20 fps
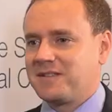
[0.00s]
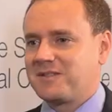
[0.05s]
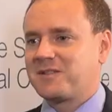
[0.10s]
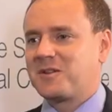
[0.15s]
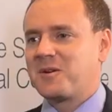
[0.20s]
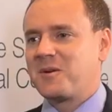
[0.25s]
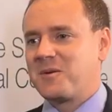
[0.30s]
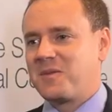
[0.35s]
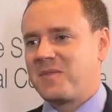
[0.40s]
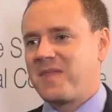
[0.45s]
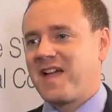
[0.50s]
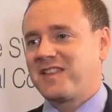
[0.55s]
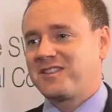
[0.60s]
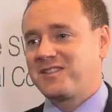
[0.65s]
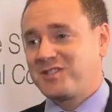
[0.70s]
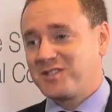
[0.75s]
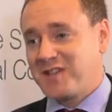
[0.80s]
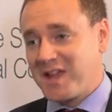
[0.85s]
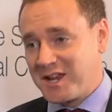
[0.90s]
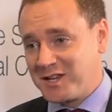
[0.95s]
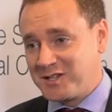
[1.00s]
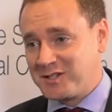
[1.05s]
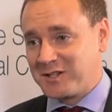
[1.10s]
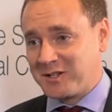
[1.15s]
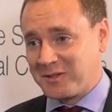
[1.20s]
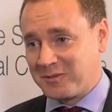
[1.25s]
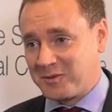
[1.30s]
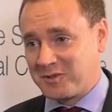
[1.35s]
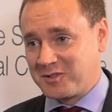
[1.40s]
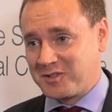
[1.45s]
So that's
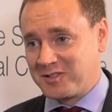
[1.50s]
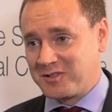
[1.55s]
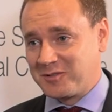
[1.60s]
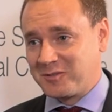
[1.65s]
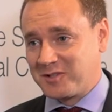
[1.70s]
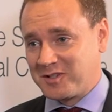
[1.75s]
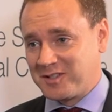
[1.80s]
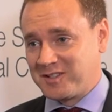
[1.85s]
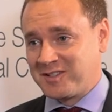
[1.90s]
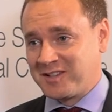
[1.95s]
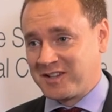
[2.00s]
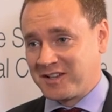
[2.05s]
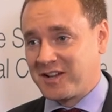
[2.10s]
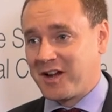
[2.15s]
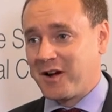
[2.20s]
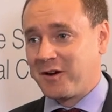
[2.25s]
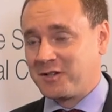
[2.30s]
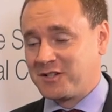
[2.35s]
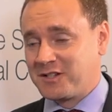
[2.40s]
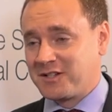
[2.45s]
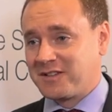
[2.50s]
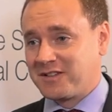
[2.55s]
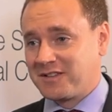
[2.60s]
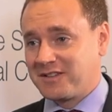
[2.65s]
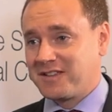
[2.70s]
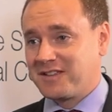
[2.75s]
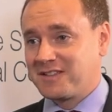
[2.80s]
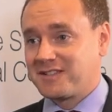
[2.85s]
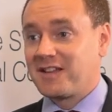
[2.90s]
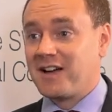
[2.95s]
changing, which is an
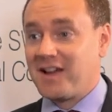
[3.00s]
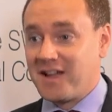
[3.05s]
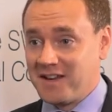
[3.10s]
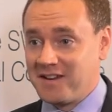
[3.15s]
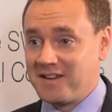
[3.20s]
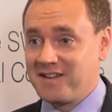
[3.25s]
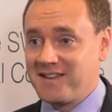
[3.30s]
encouraging sign.